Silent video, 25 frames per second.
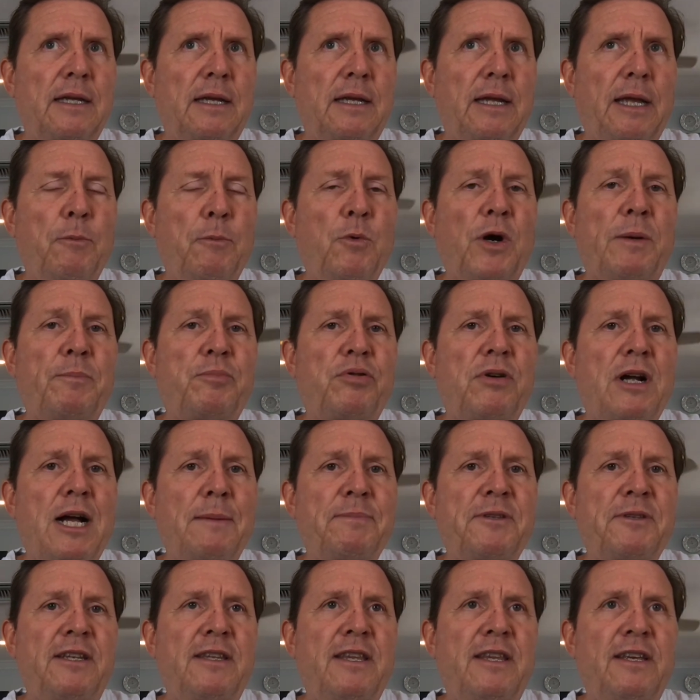and what
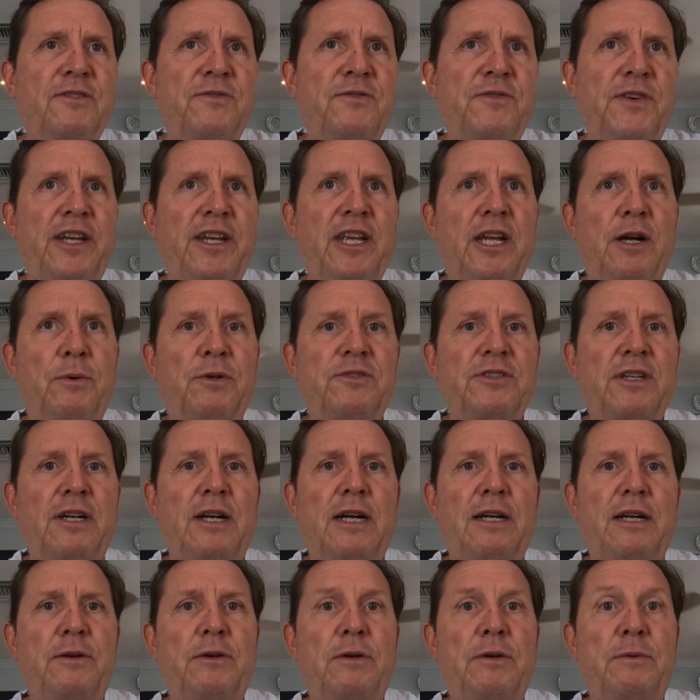prompted this video was
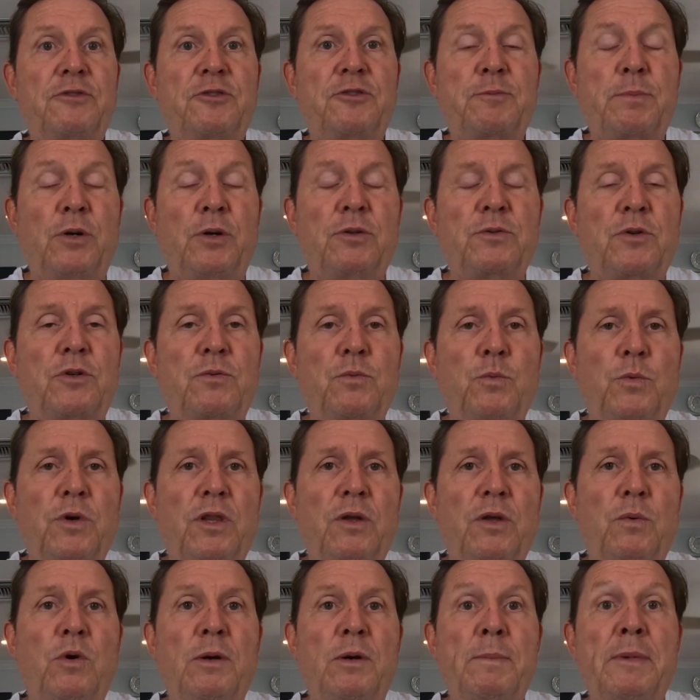I spoke
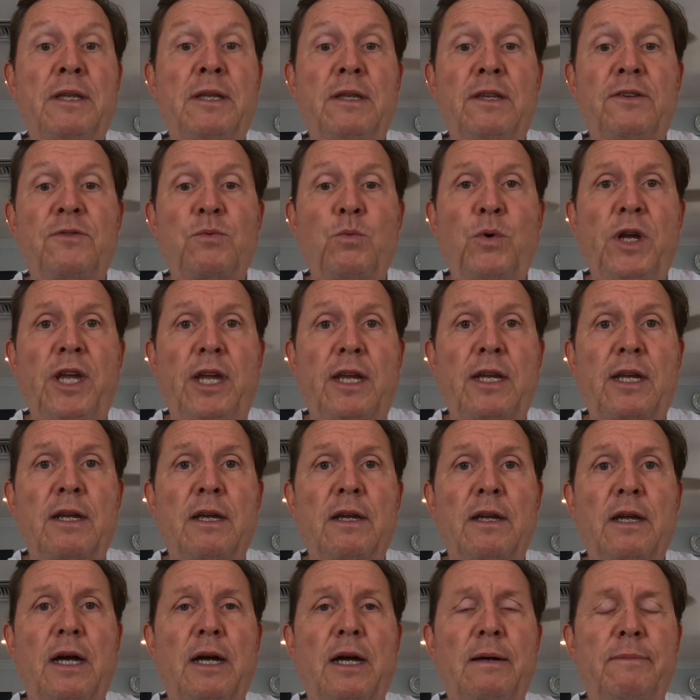with a woman this week
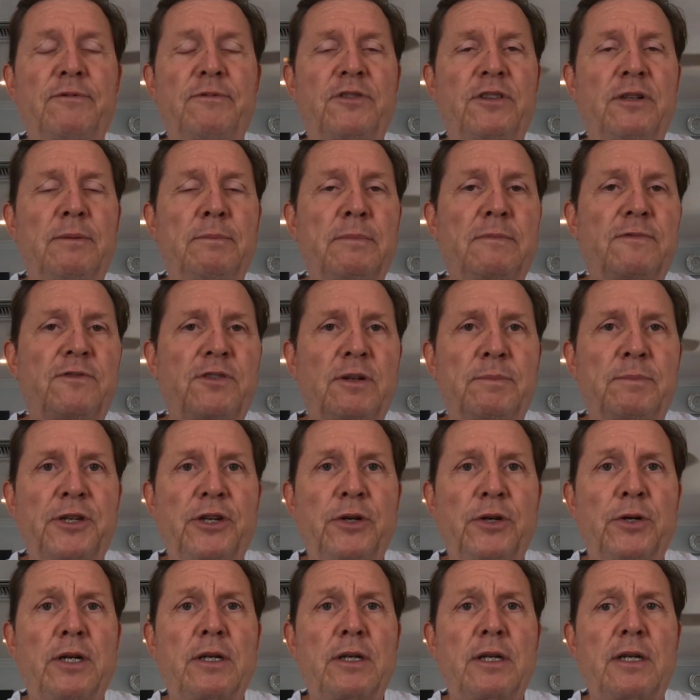from New
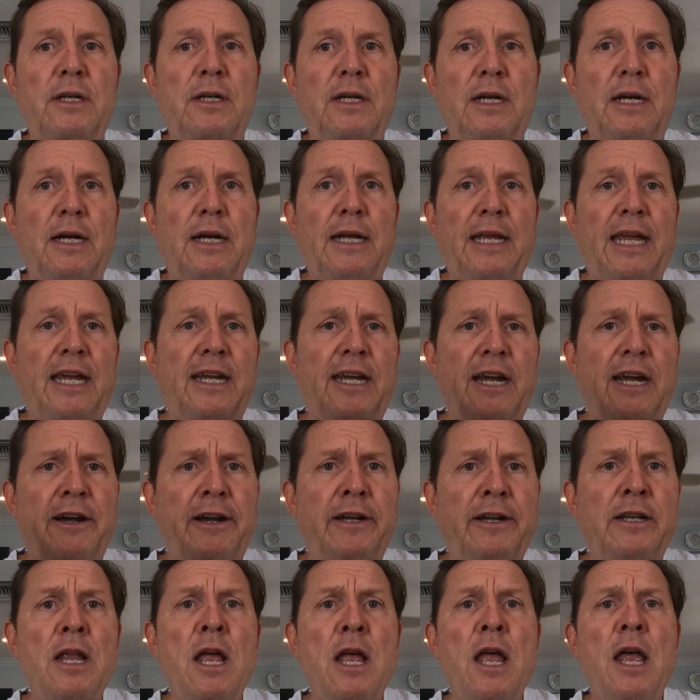York. Hey,
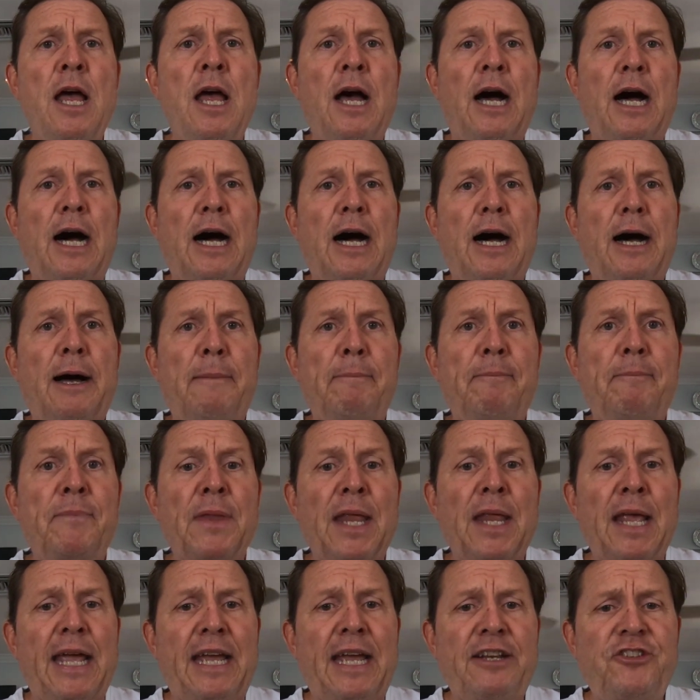Karen.
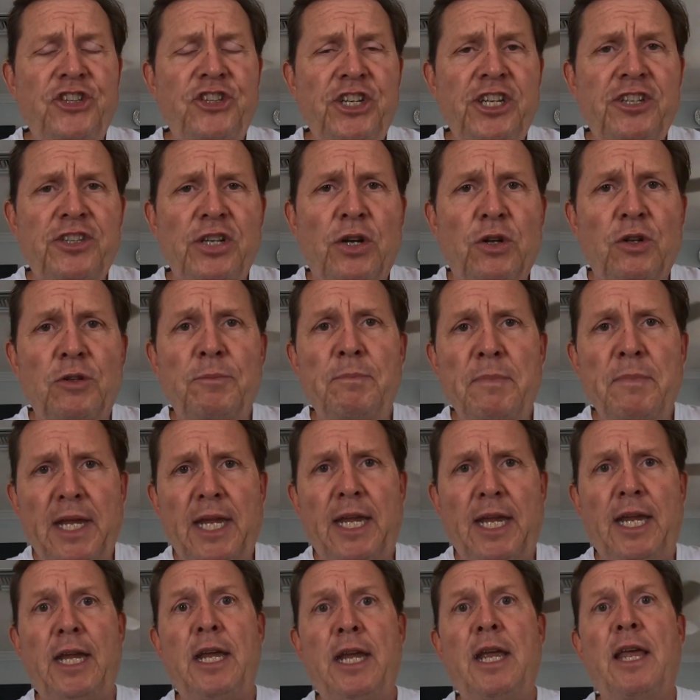And she told
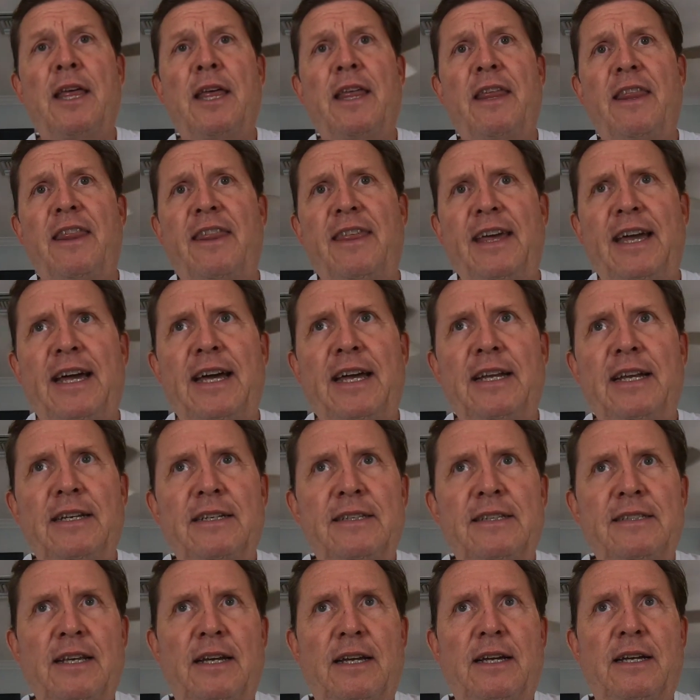me
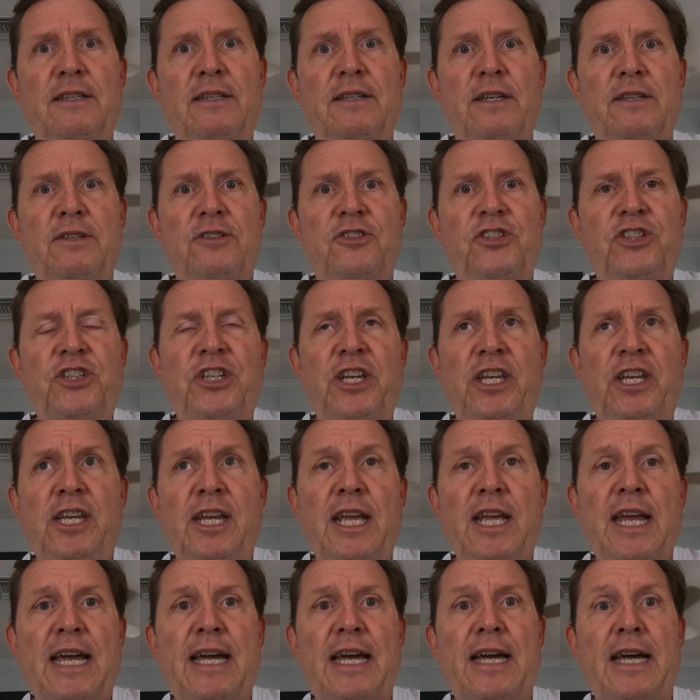that
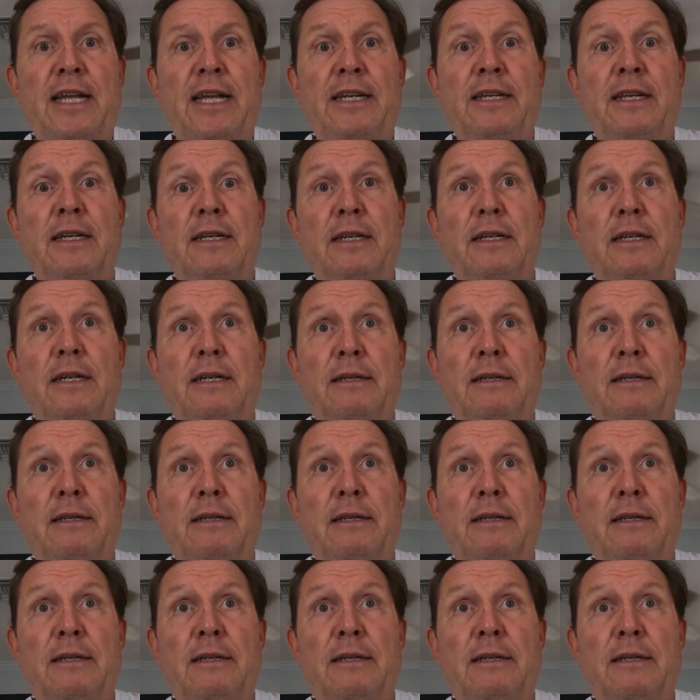she had